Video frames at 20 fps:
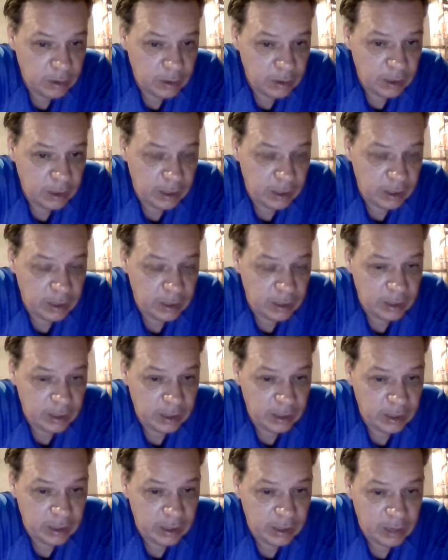and,
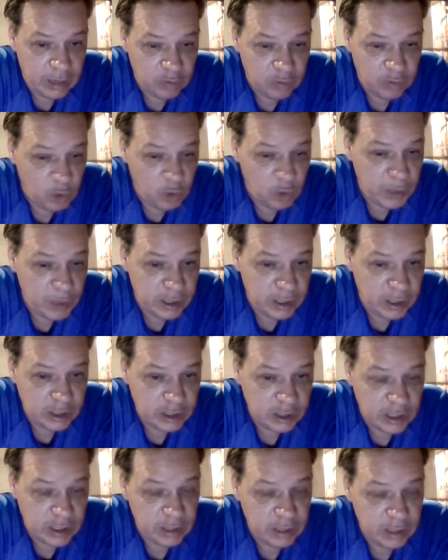and have no meetings
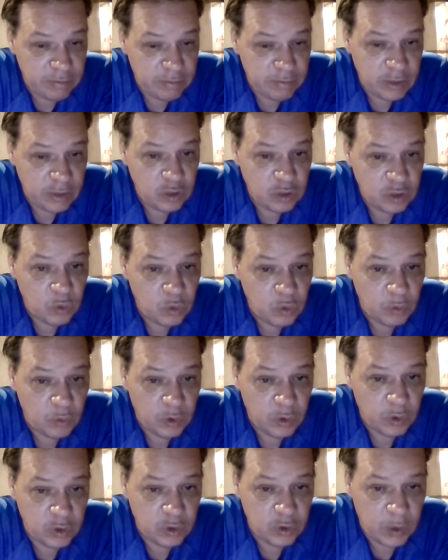if they do work more
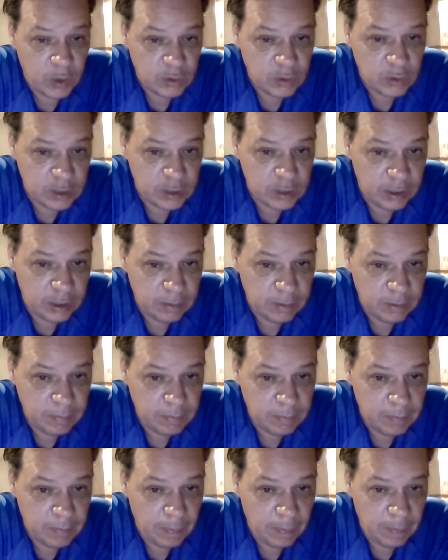than two hours a day
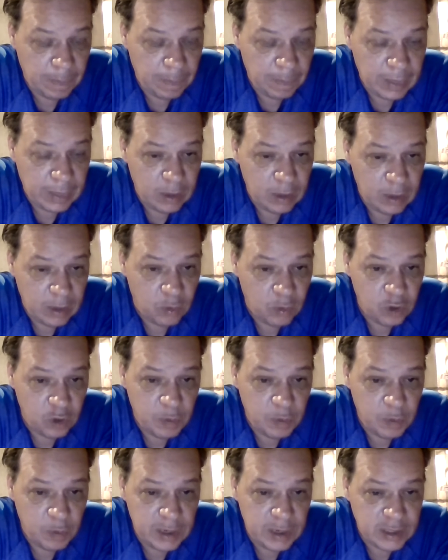or no
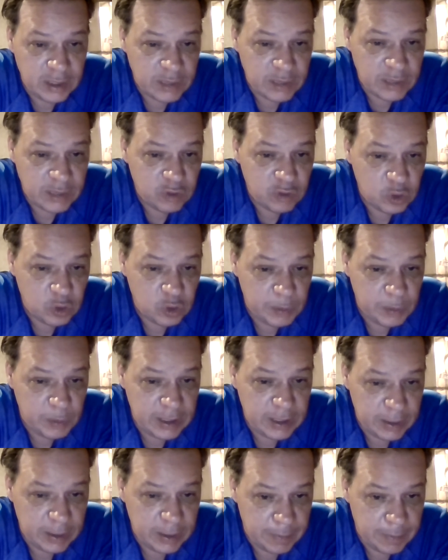meetings after 2
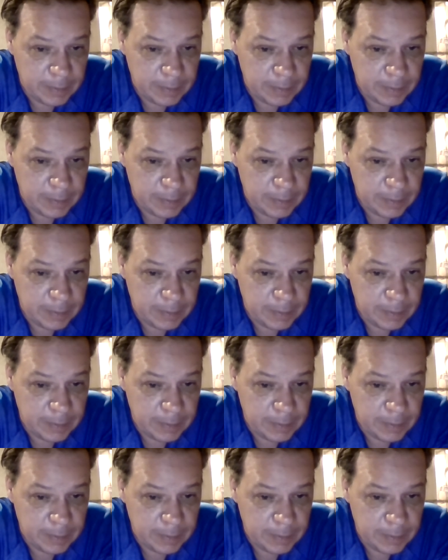p.m.